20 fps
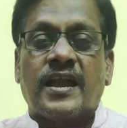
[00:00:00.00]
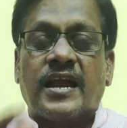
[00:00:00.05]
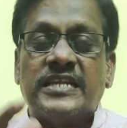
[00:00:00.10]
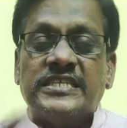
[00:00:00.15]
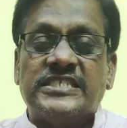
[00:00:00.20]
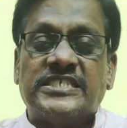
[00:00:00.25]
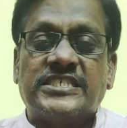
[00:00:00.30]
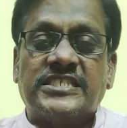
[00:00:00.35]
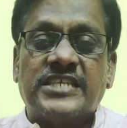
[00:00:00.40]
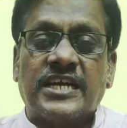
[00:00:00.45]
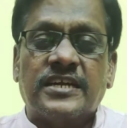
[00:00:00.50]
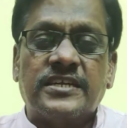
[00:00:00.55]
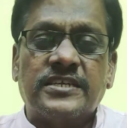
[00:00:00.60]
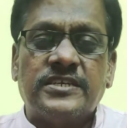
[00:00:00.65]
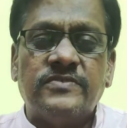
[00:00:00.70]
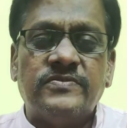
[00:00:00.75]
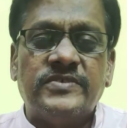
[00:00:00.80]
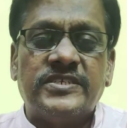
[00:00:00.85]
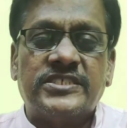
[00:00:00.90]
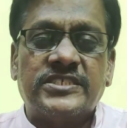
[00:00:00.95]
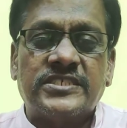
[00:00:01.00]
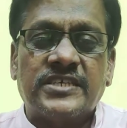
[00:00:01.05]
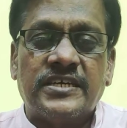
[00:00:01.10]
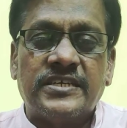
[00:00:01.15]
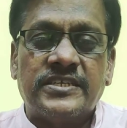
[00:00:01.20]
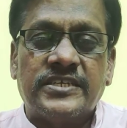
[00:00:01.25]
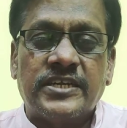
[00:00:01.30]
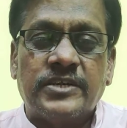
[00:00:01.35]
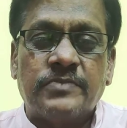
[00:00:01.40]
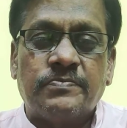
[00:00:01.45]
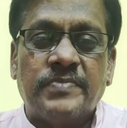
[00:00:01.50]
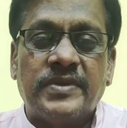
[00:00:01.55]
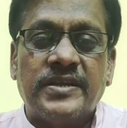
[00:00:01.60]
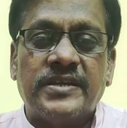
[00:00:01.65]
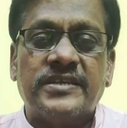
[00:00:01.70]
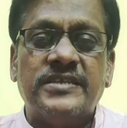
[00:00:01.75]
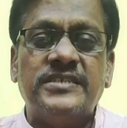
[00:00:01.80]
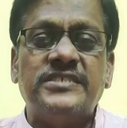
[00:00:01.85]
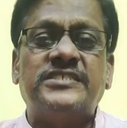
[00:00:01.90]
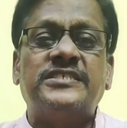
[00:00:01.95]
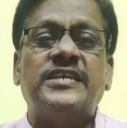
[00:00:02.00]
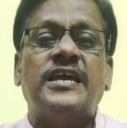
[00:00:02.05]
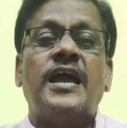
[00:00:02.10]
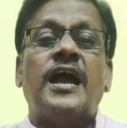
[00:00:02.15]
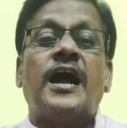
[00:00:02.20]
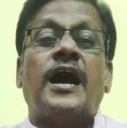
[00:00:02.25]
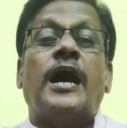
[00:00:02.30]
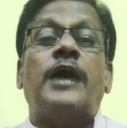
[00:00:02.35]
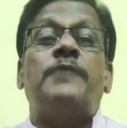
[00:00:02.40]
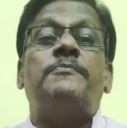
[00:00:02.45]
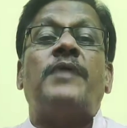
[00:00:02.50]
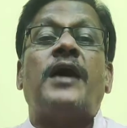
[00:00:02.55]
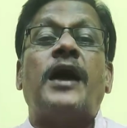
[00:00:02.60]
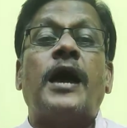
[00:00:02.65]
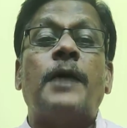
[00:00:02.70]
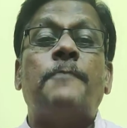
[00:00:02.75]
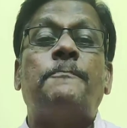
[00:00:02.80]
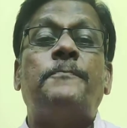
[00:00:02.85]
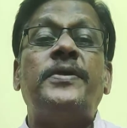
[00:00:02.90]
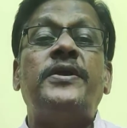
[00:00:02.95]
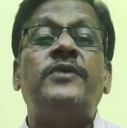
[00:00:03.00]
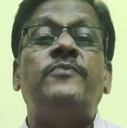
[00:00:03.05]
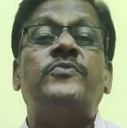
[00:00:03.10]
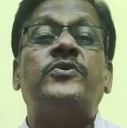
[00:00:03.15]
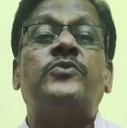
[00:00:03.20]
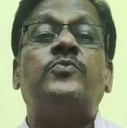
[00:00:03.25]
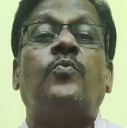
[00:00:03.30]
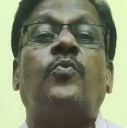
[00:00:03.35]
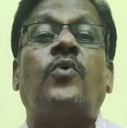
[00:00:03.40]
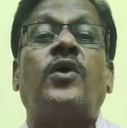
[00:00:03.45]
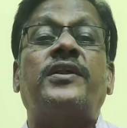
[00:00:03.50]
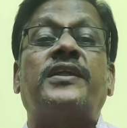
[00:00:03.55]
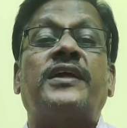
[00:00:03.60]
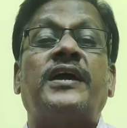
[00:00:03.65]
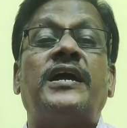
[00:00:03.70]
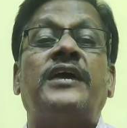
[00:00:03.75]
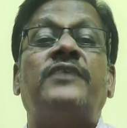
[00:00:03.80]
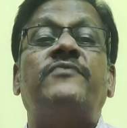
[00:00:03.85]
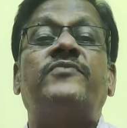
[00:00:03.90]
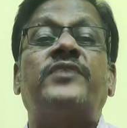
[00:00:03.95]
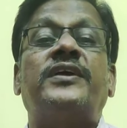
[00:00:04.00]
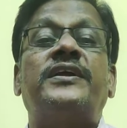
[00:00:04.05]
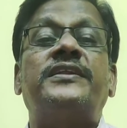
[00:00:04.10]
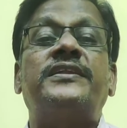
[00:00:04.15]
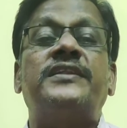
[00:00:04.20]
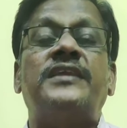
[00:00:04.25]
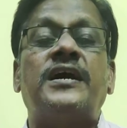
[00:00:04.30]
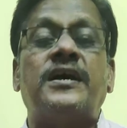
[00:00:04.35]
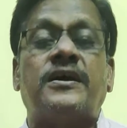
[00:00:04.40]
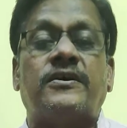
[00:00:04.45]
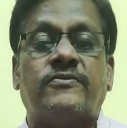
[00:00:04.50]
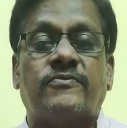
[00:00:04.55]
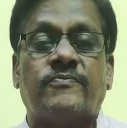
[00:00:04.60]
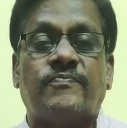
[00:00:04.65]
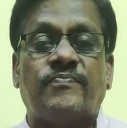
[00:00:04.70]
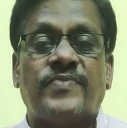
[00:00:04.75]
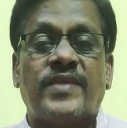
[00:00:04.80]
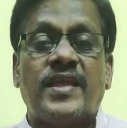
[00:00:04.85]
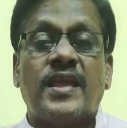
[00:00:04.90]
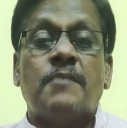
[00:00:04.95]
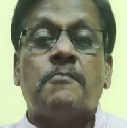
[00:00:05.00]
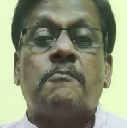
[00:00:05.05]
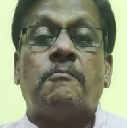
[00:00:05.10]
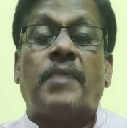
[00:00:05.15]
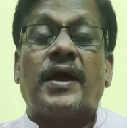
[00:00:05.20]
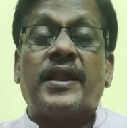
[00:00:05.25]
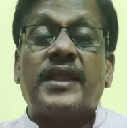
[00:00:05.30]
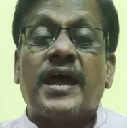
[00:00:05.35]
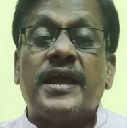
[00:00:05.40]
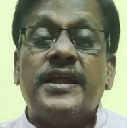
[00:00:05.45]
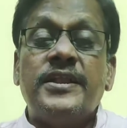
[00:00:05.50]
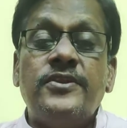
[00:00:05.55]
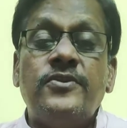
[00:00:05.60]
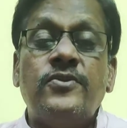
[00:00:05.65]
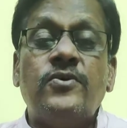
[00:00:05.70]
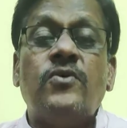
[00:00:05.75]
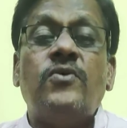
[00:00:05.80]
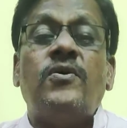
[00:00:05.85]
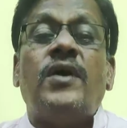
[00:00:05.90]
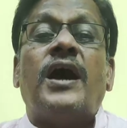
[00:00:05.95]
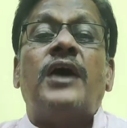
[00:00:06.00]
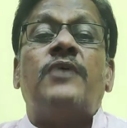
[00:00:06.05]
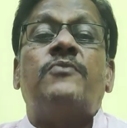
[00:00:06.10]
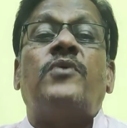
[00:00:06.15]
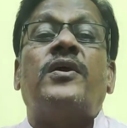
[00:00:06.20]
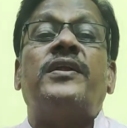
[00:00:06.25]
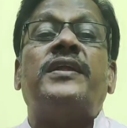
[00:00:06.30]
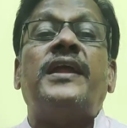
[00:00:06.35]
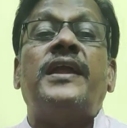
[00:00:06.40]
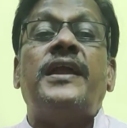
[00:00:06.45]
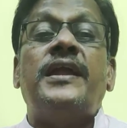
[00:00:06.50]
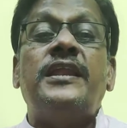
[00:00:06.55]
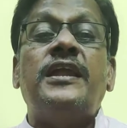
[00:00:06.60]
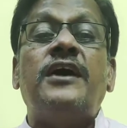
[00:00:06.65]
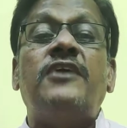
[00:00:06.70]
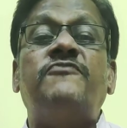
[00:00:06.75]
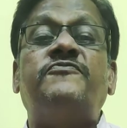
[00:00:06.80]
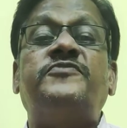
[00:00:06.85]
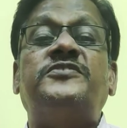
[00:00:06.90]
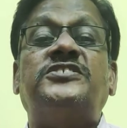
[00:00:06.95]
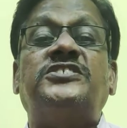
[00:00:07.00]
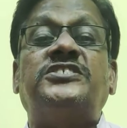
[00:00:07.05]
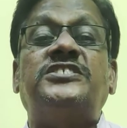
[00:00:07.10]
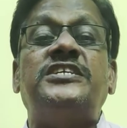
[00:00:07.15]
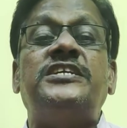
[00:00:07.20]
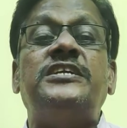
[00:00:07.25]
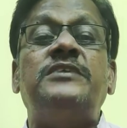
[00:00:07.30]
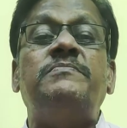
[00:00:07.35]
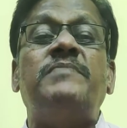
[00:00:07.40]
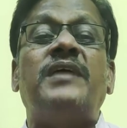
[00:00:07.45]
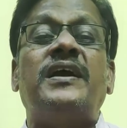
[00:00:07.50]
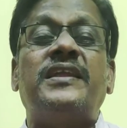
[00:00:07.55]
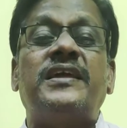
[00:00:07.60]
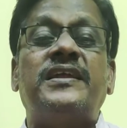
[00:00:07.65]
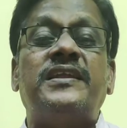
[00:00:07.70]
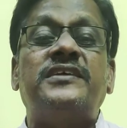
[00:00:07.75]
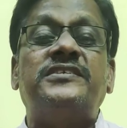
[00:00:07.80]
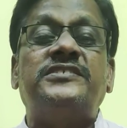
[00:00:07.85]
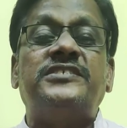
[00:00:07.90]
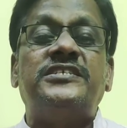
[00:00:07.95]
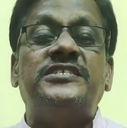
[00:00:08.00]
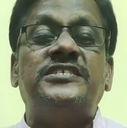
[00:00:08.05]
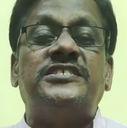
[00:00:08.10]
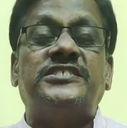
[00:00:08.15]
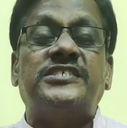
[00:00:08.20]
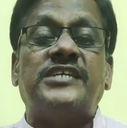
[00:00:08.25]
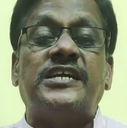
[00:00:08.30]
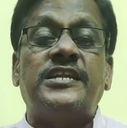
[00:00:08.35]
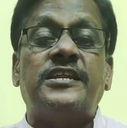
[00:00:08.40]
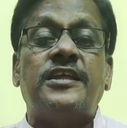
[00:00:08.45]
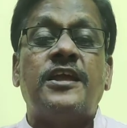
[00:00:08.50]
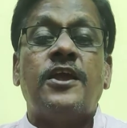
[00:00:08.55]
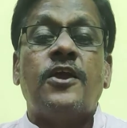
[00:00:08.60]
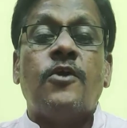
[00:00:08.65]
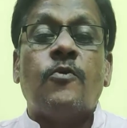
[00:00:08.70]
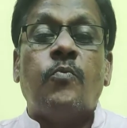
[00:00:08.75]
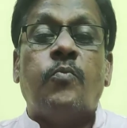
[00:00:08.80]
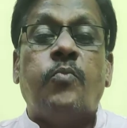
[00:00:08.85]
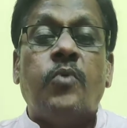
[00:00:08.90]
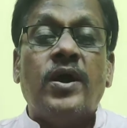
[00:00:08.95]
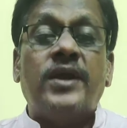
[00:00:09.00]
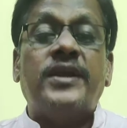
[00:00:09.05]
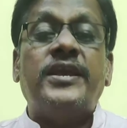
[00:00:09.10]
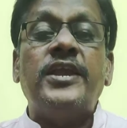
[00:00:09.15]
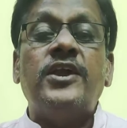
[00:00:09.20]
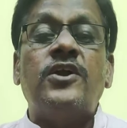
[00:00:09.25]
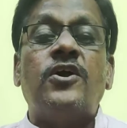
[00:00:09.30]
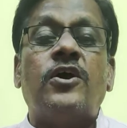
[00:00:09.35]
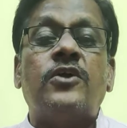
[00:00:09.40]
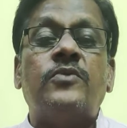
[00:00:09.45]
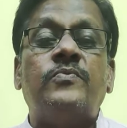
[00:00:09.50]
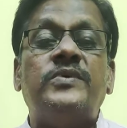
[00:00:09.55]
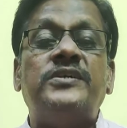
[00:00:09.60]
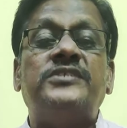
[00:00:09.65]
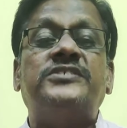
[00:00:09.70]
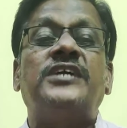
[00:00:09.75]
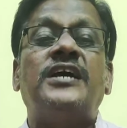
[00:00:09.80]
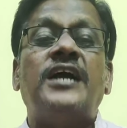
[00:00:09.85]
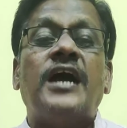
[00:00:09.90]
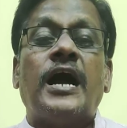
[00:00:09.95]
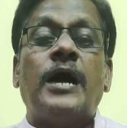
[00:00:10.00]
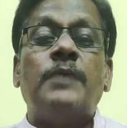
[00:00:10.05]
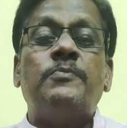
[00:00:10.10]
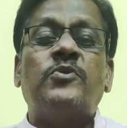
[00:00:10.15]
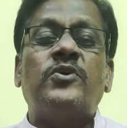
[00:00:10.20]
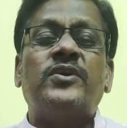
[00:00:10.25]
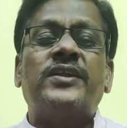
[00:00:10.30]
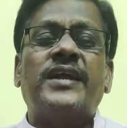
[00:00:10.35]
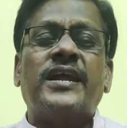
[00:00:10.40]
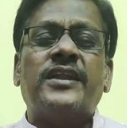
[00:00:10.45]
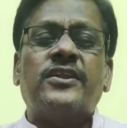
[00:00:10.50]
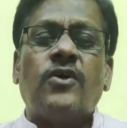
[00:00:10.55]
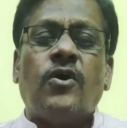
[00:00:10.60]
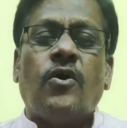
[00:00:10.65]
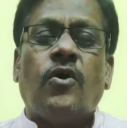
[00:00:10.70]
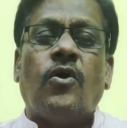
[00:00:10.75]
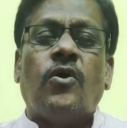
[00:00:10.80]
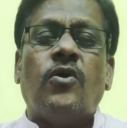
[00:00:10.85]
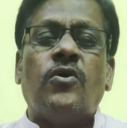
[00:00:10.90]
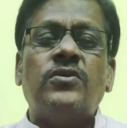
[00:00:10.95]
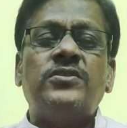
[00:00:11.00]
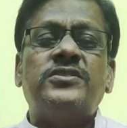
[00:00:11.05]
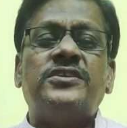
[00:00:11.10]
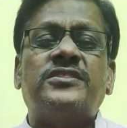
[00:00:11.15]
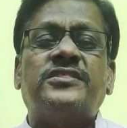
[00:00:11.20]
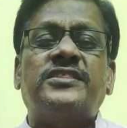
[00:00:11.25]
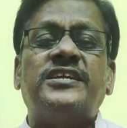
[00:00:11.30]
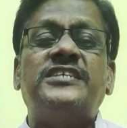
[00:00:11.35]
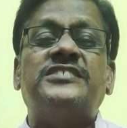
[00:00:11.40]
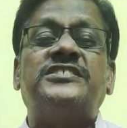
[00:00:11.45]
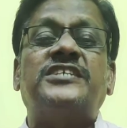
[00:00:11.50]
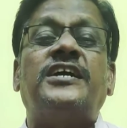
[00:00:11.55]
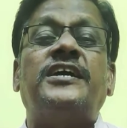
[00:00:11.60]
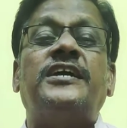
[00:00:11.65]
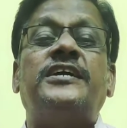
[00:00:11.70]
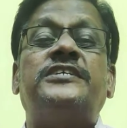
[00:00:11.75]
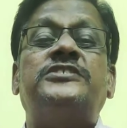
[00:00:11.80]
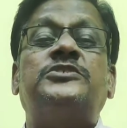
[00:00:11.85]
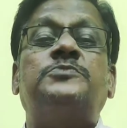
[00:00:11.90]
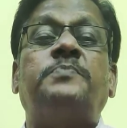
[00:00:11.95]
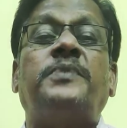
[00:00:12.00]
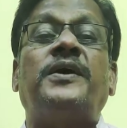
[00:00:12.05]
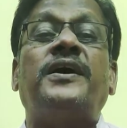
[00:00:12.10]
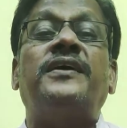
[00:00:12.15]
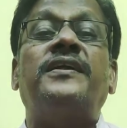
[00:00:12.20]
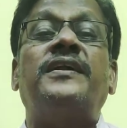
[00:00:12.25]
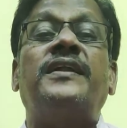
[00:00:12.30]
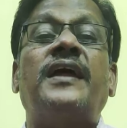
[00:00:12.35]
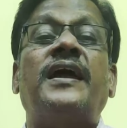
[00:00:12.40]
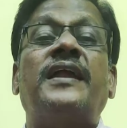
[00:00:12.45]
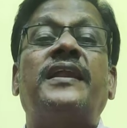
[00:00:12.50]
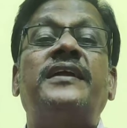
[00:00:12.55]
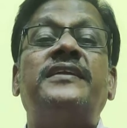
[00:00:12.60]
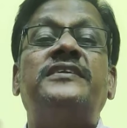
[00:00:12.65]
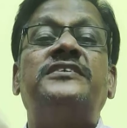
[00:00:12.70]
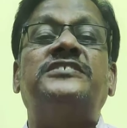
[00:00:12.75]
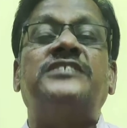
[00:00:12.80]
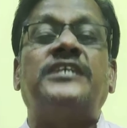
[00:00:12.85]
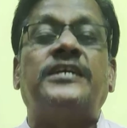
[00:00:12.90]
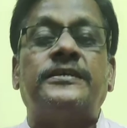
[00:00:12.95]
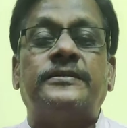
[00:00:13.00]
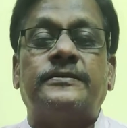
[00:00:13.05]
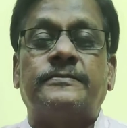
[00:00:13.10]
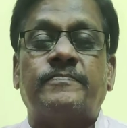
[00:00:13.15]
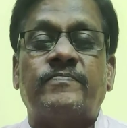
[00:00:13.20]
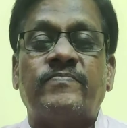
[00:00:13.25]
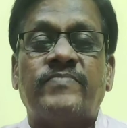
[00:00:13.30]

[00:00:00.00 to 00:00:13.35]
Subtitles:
Constructive discontentment is, I'm happy with what I have right now, but I know I've got enough steam and energy inside, working on which I'm going to get all the things I aspire and I desire.